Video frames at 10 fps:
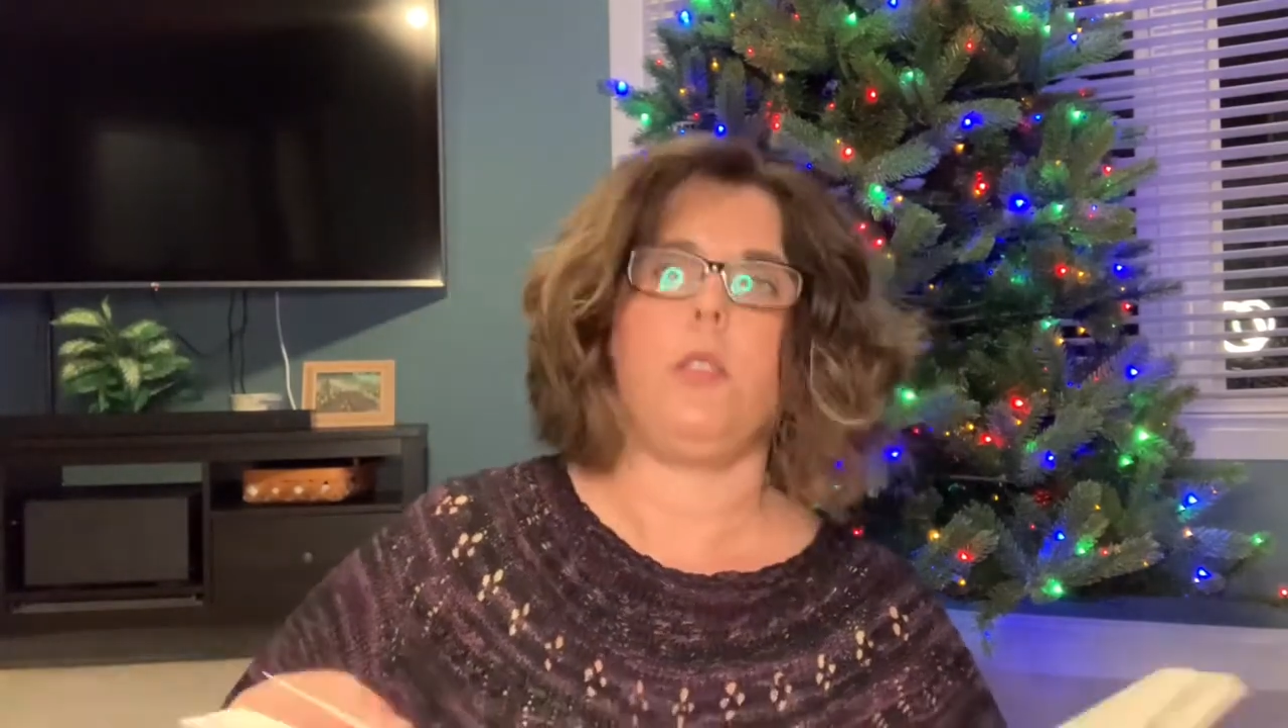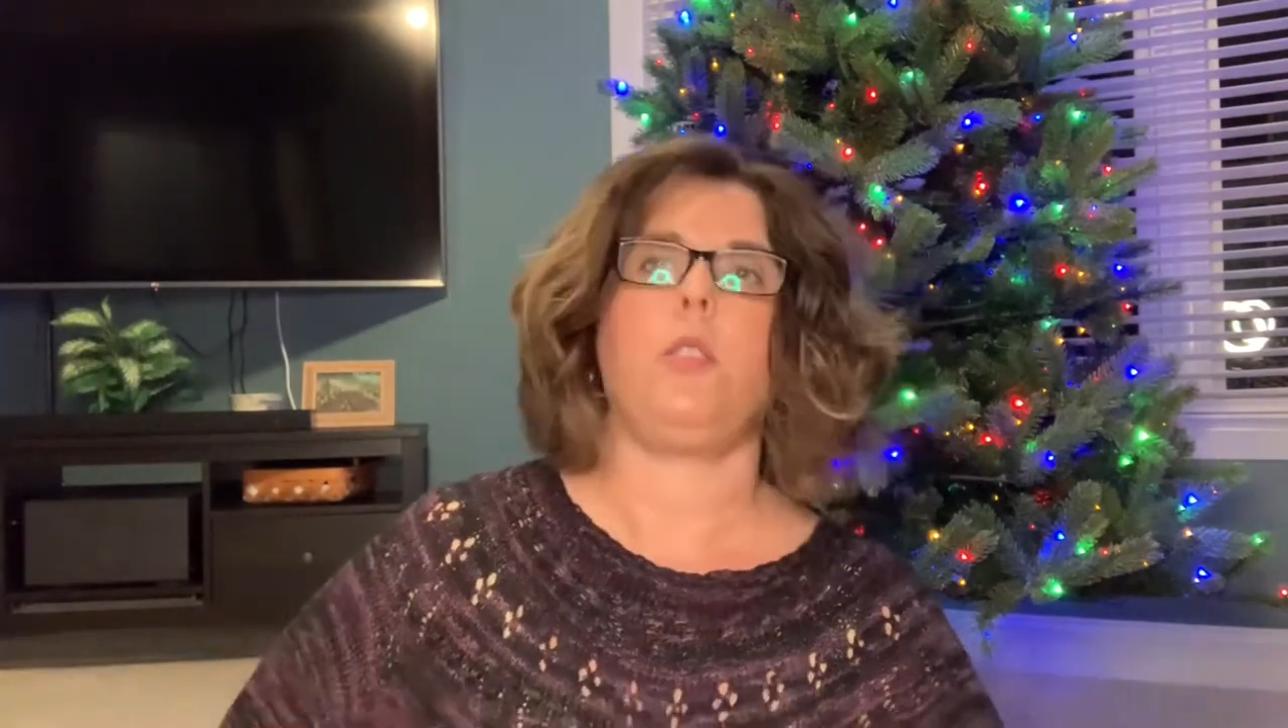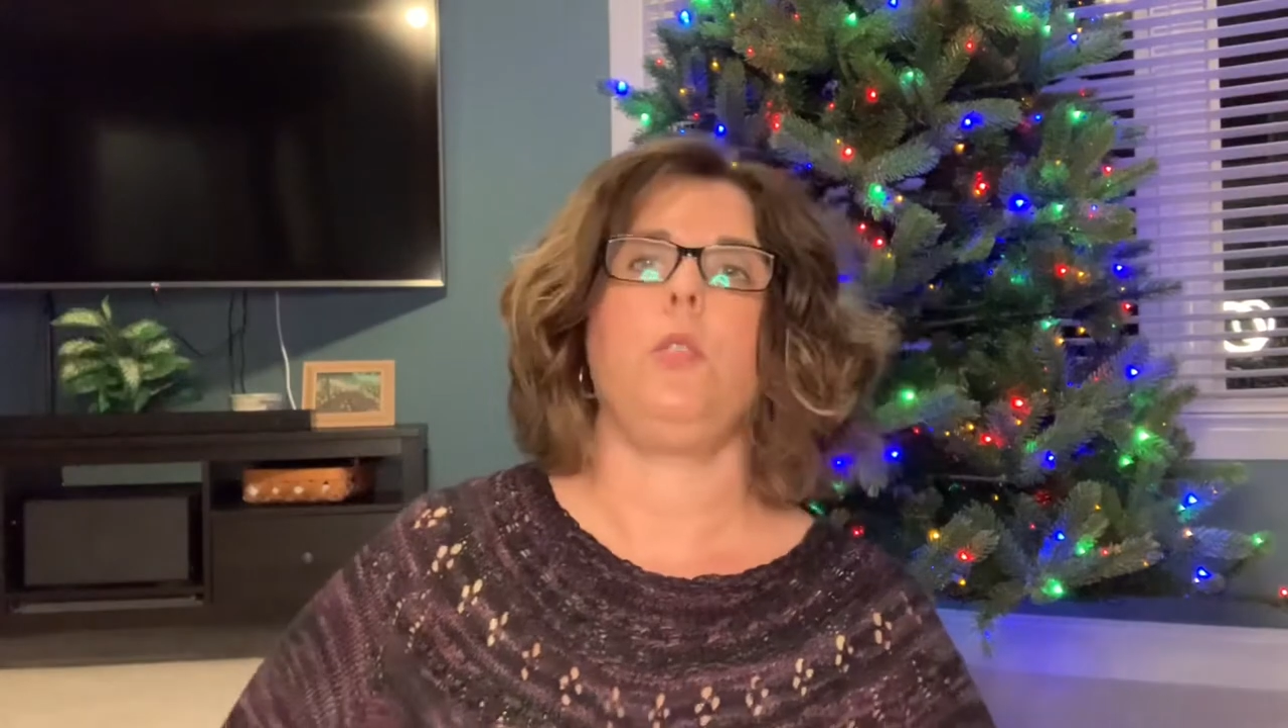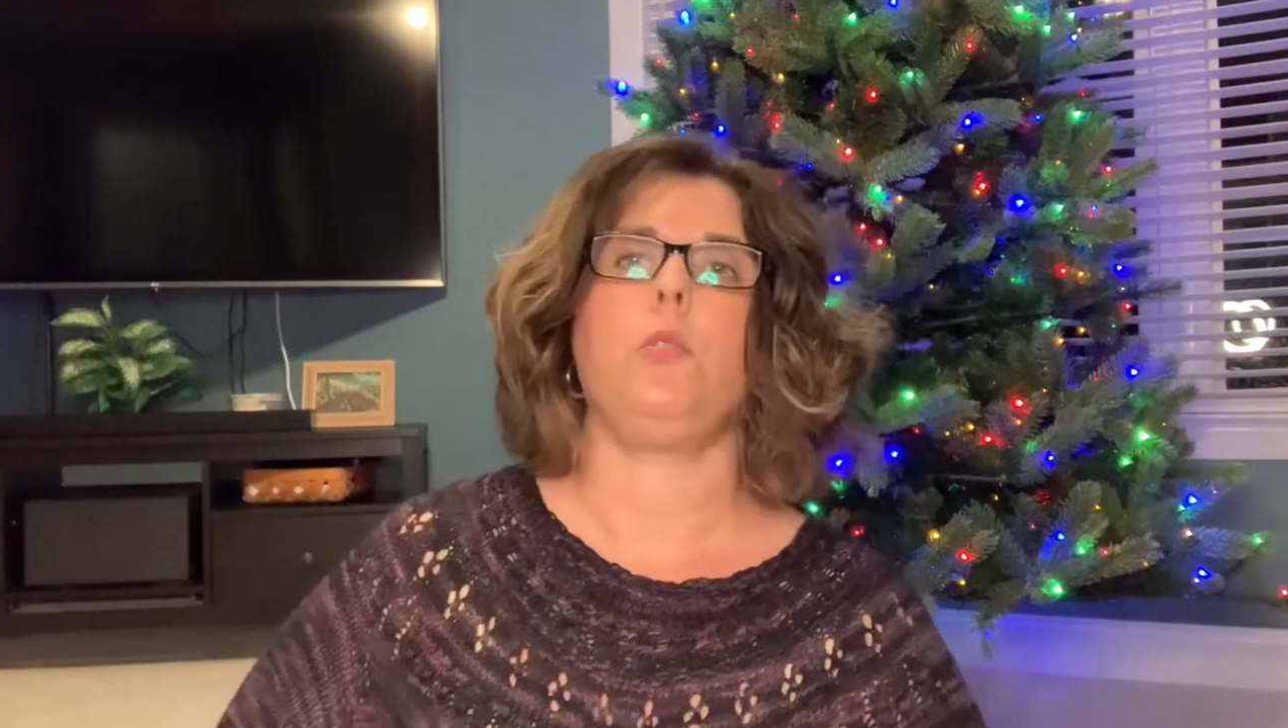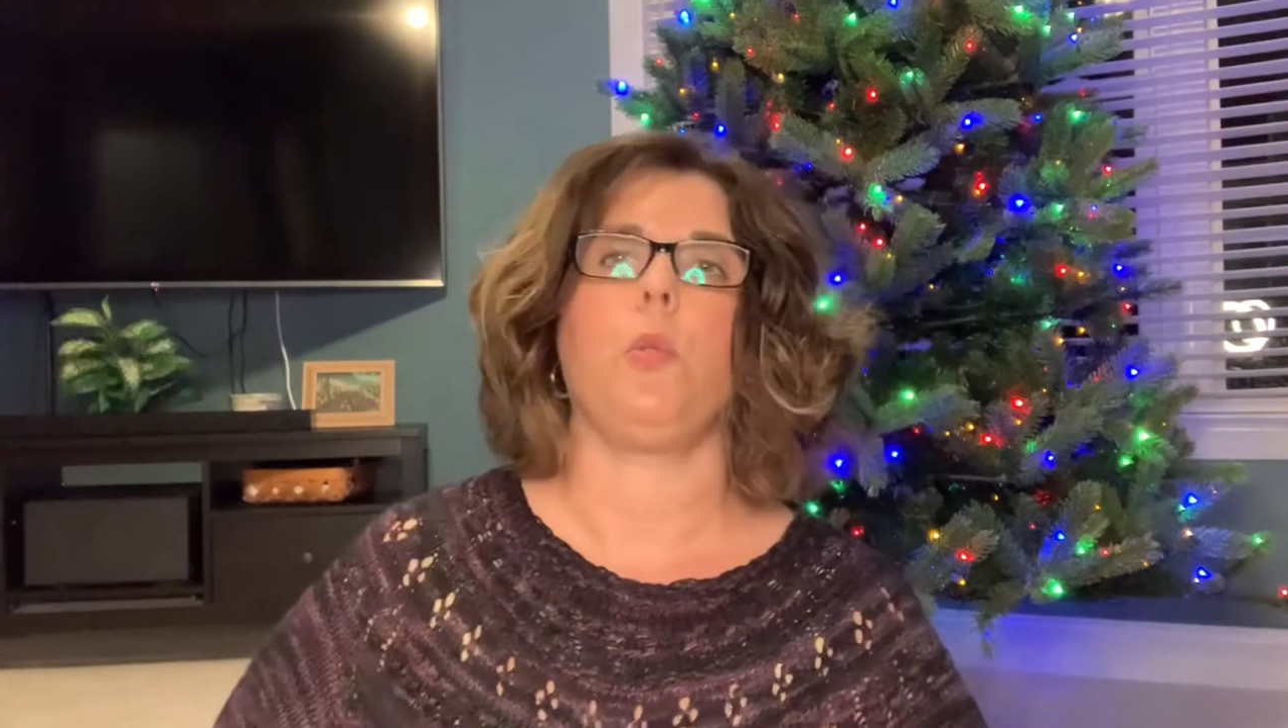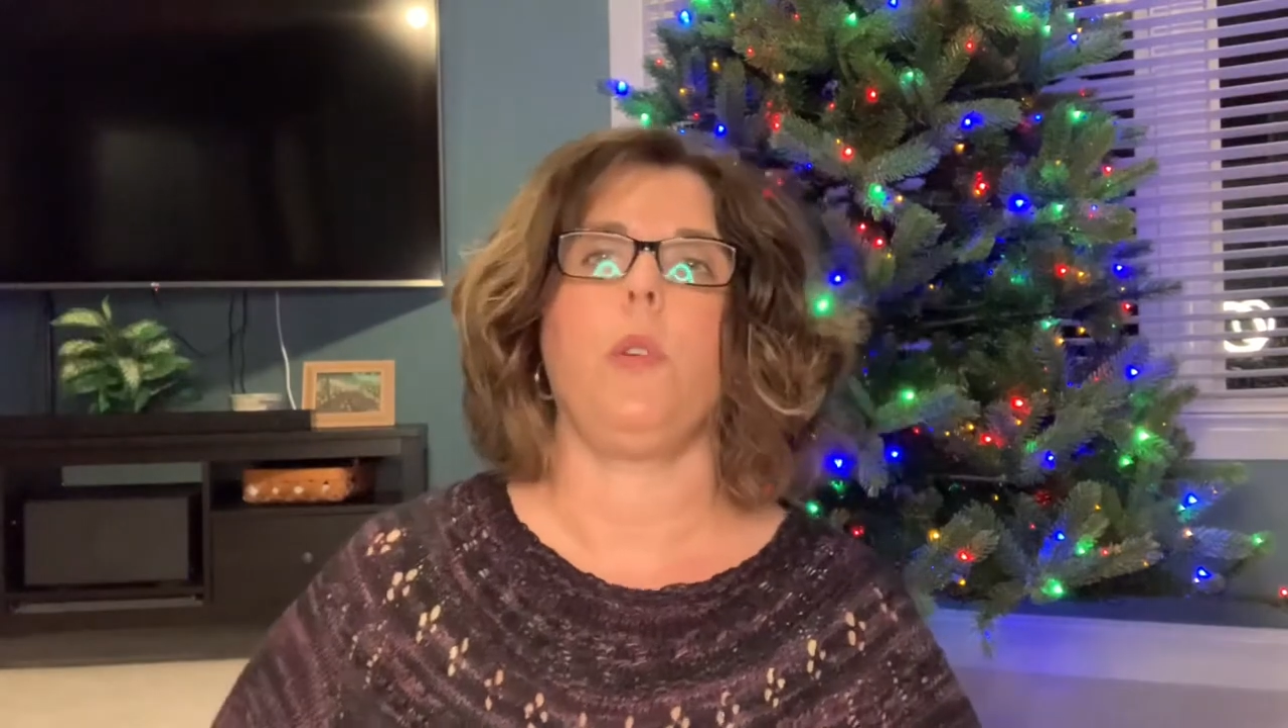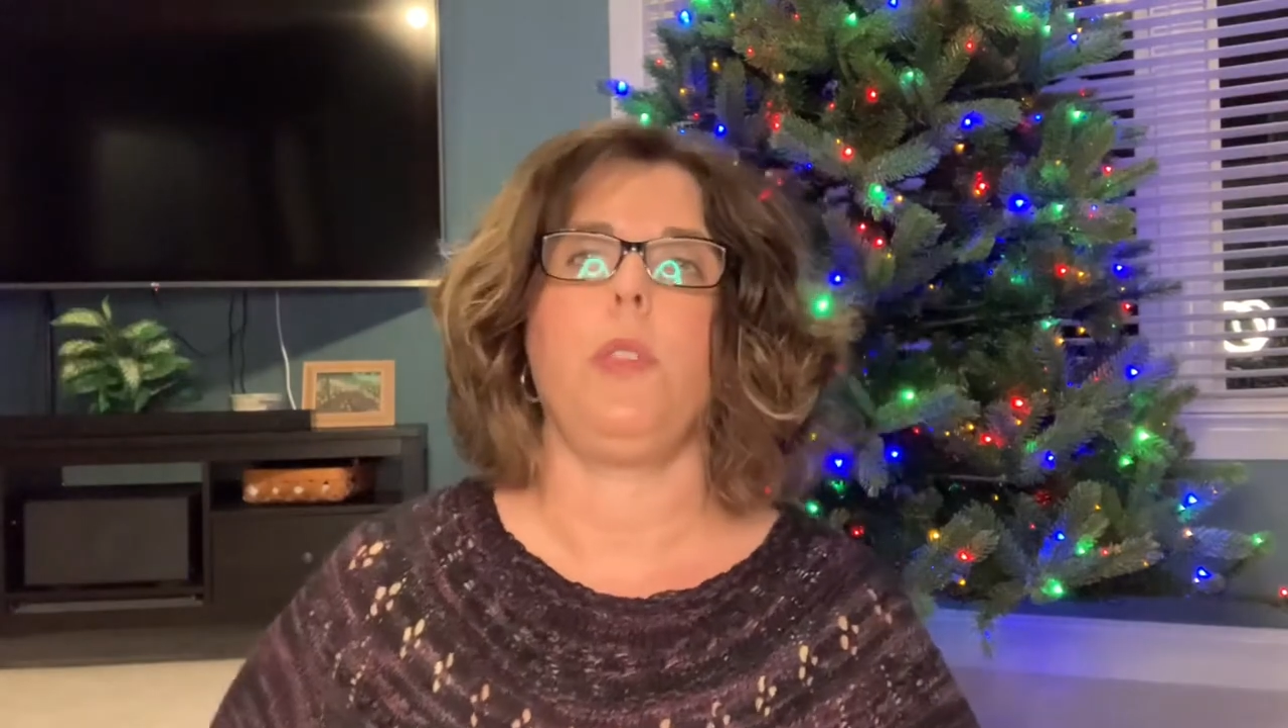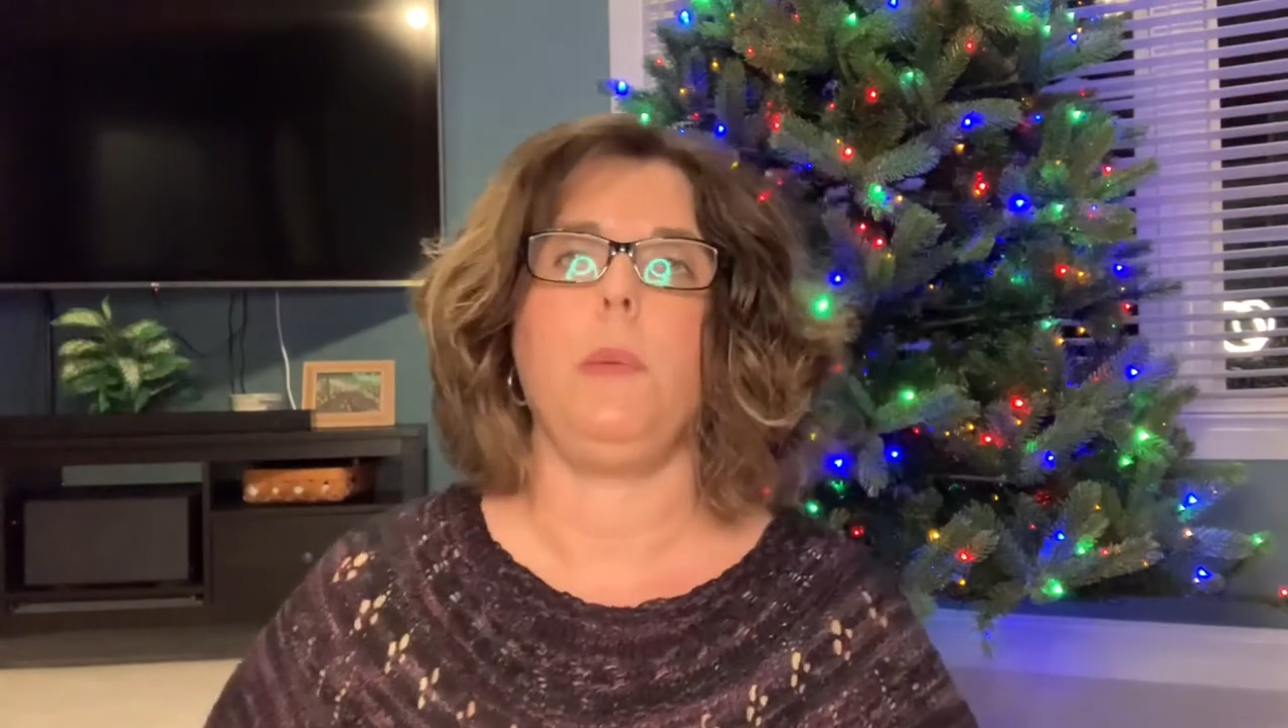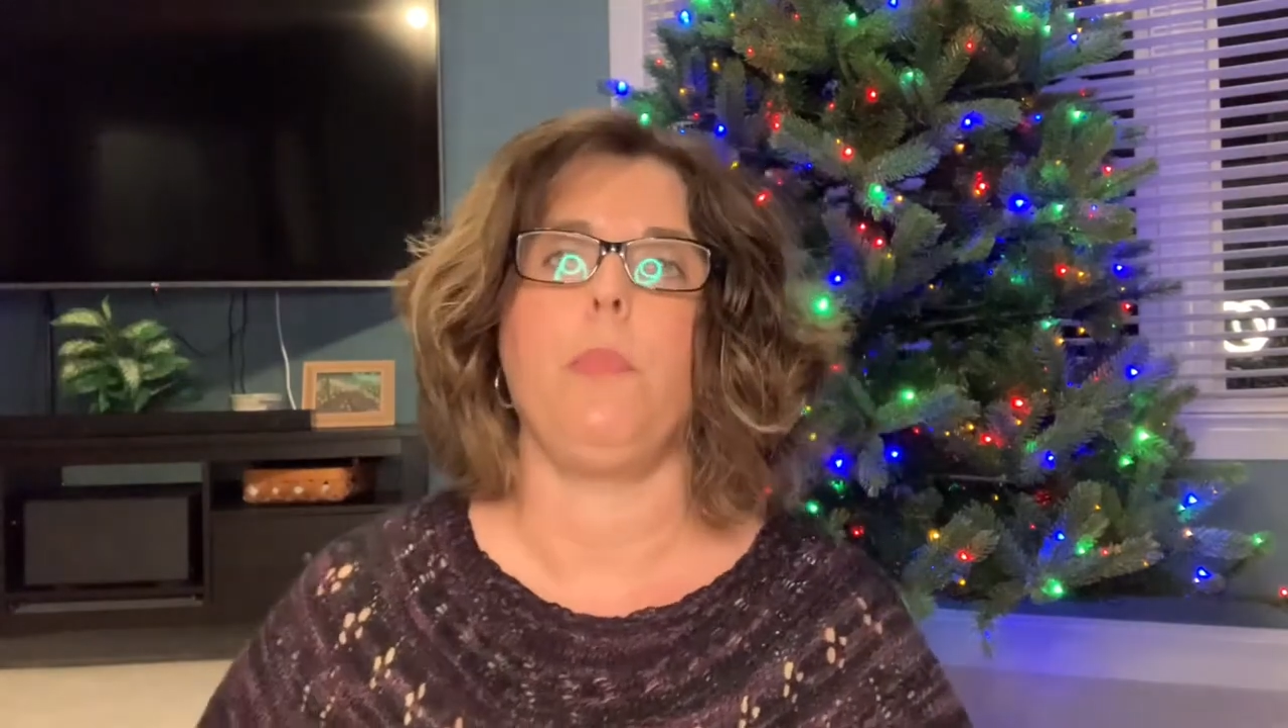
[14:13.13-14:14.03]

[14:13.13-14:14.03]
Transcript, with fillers: to Dorothy